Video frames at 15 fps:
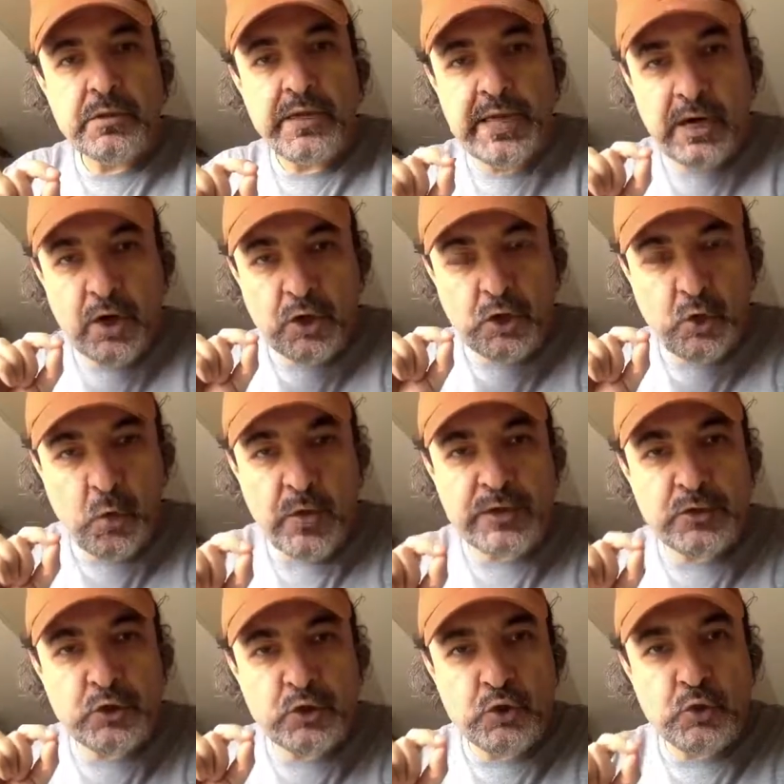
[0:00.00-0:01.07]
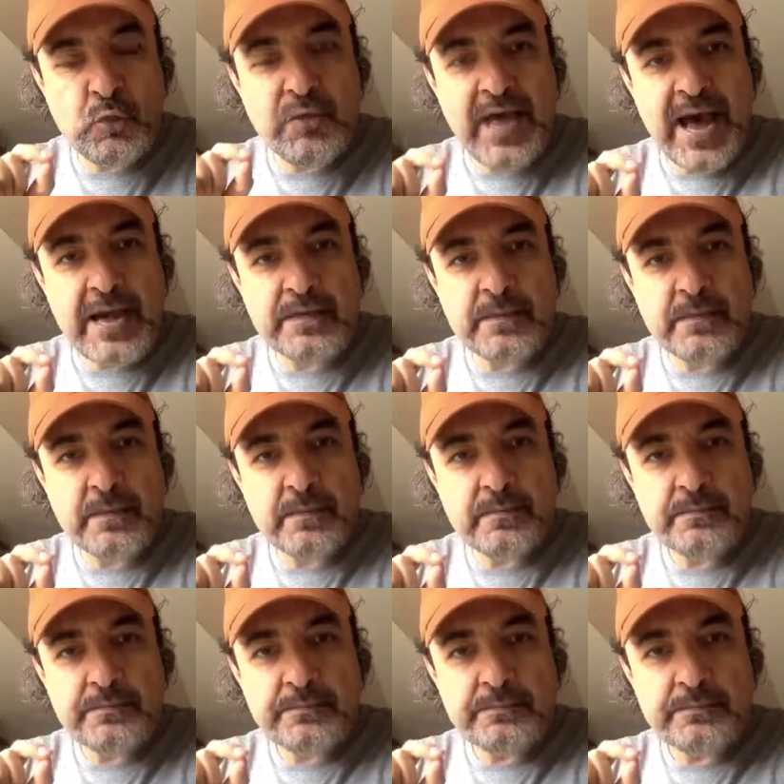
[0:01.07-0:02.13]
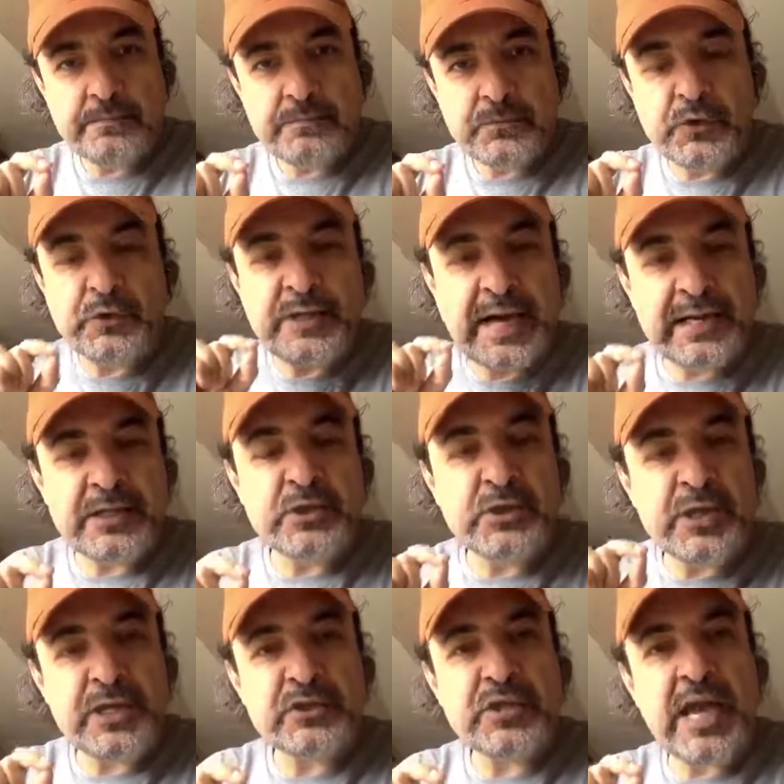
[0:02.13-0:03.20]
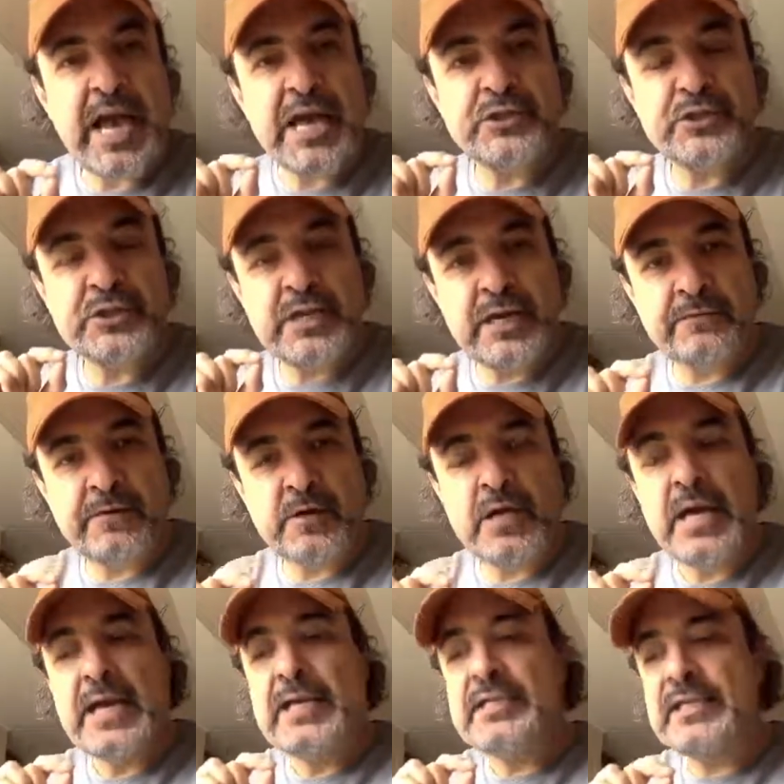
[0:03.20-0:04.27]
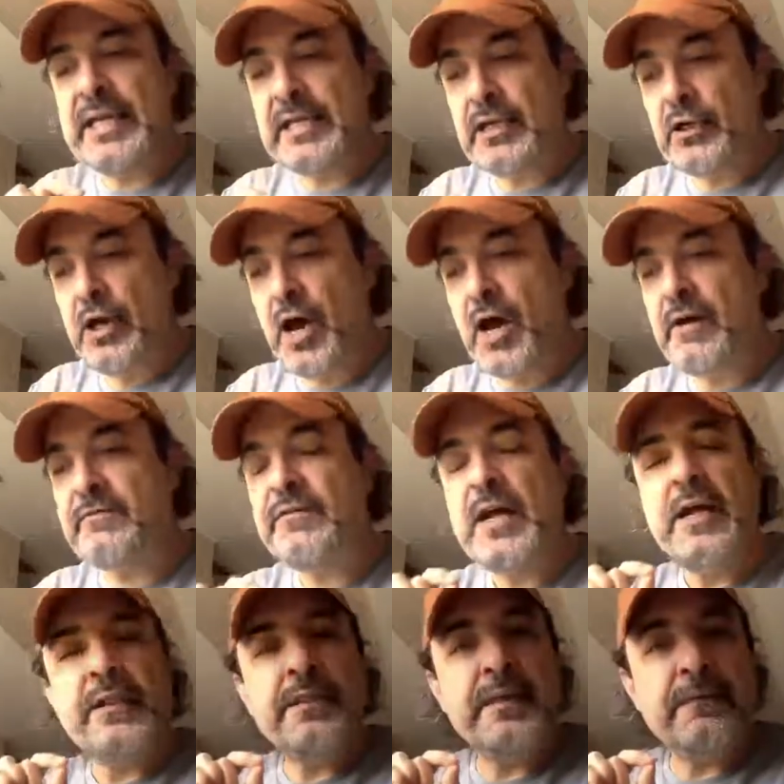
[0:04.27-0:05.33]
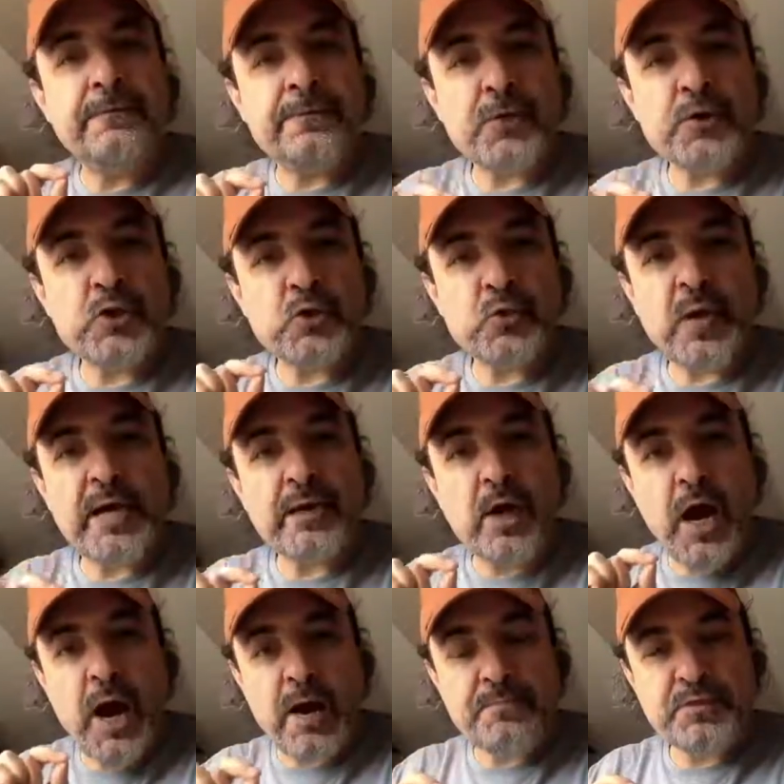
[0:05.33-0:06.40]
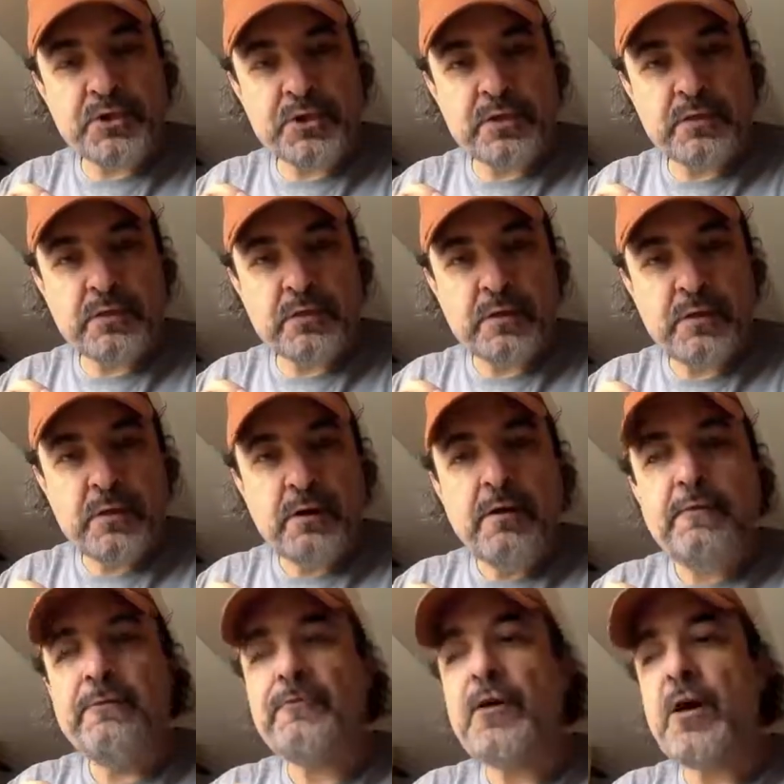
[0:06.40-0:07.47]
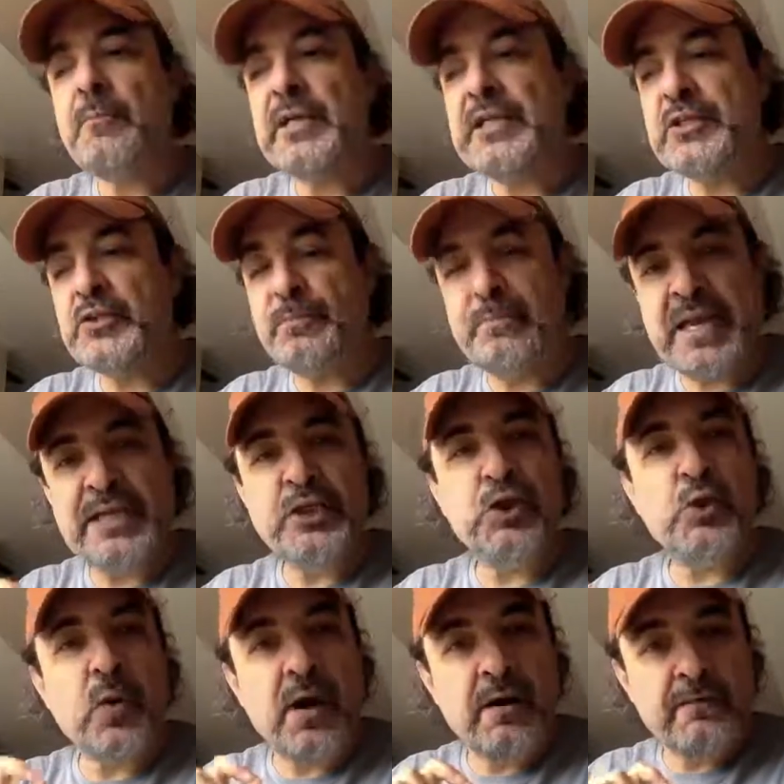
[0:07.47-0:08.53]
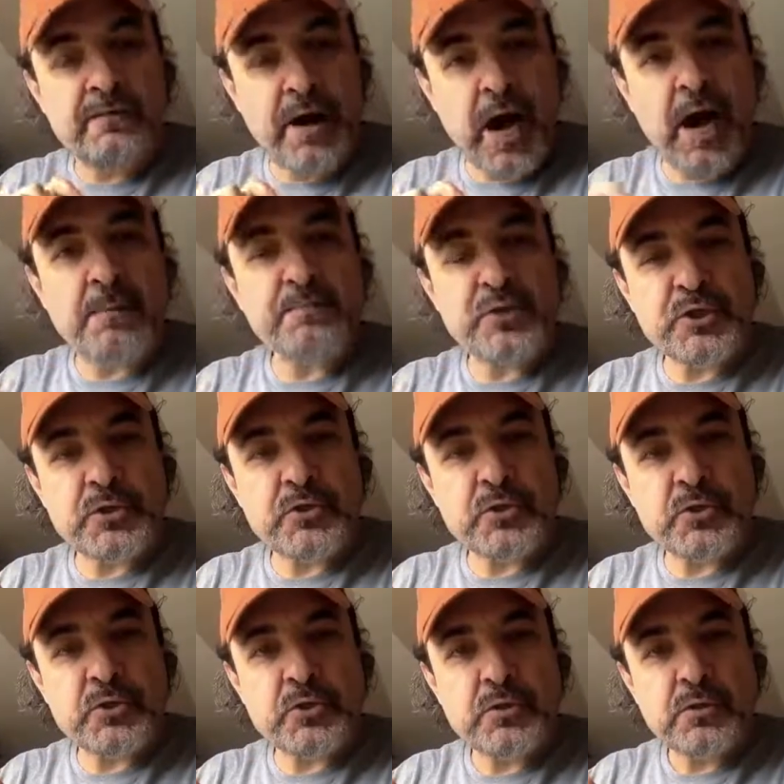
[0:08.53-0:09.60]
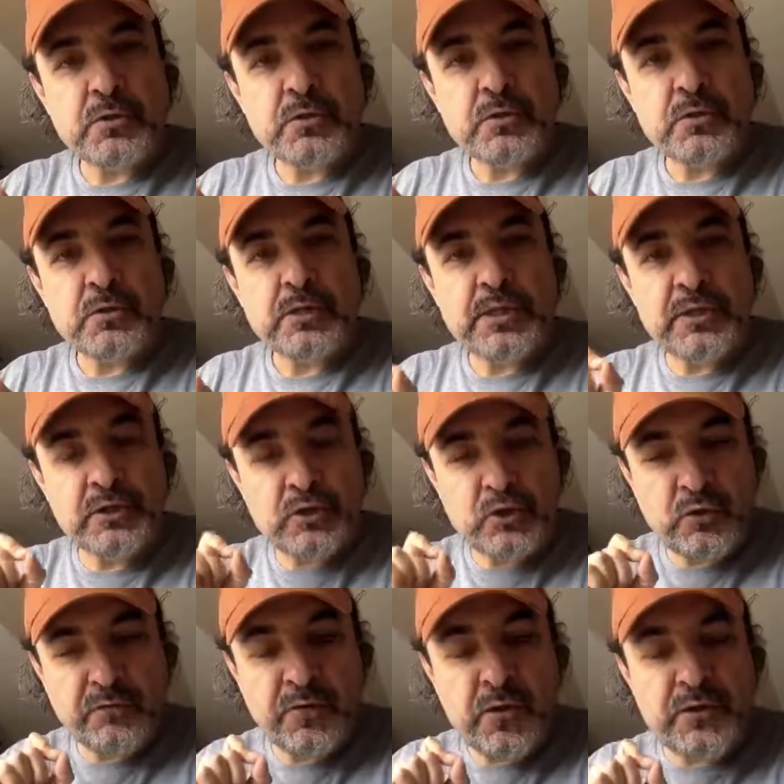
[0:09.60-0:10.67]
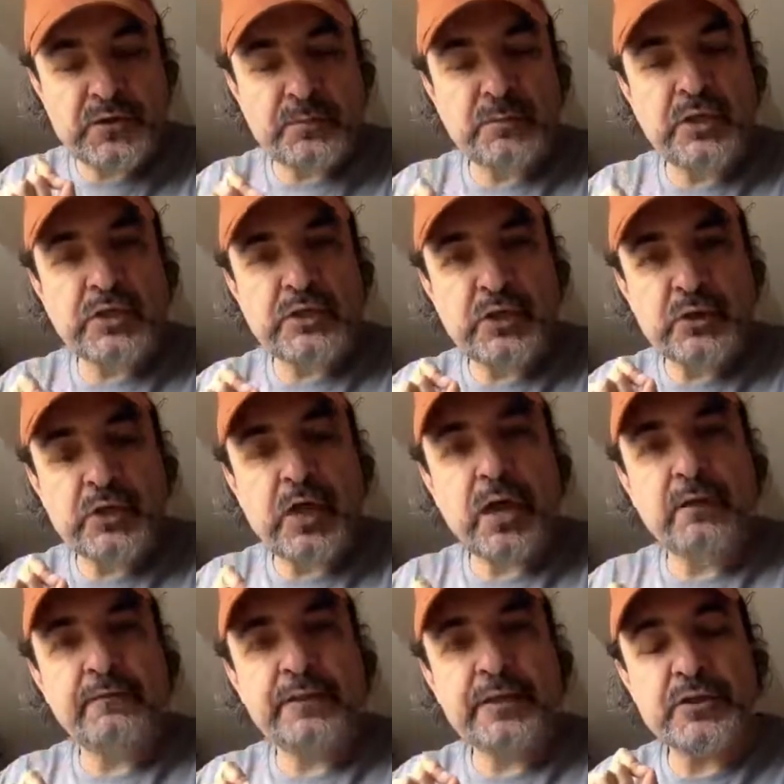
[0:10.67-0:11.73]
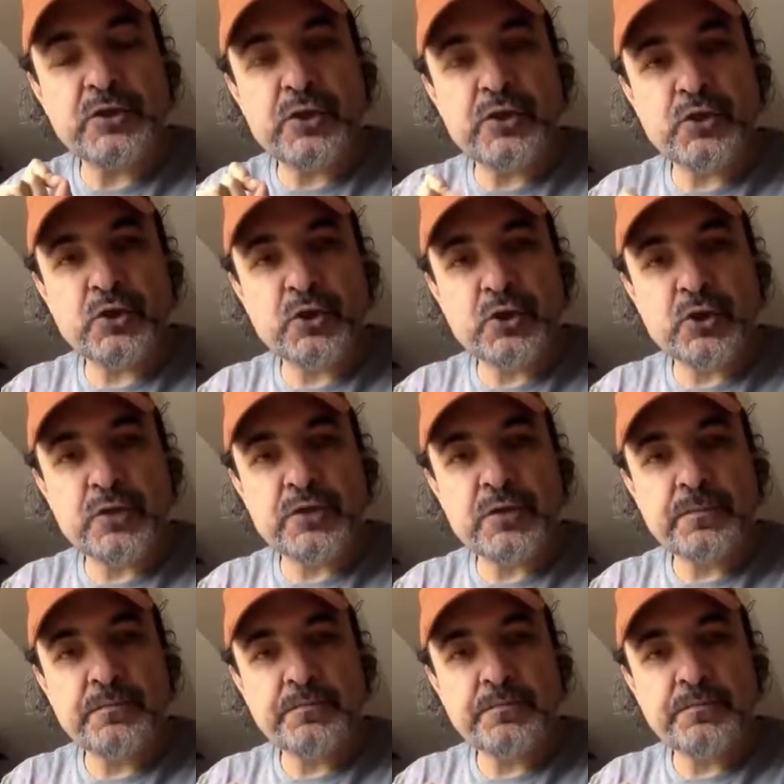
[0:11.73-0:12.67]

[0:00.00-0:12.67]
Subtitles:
They are going to do that. The United States has never taken off the first strike option from its menu of options insofar as a military conflict is concerned.